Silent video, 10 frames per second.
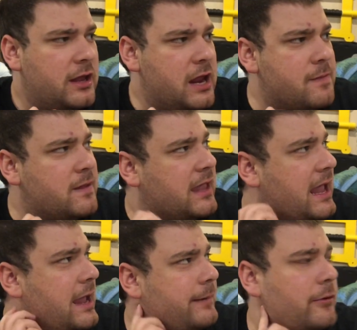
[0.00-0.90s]
in the
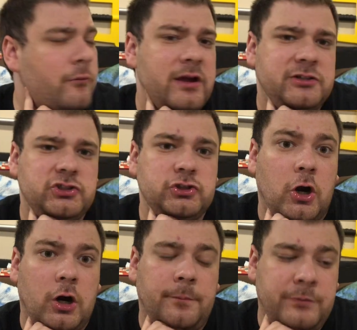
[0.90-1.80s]
game, which
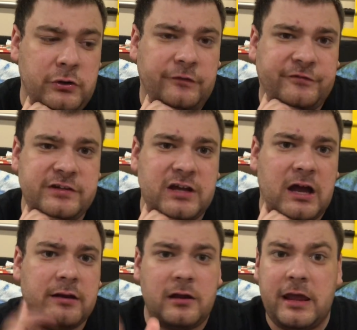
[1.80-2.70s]
are beautifully done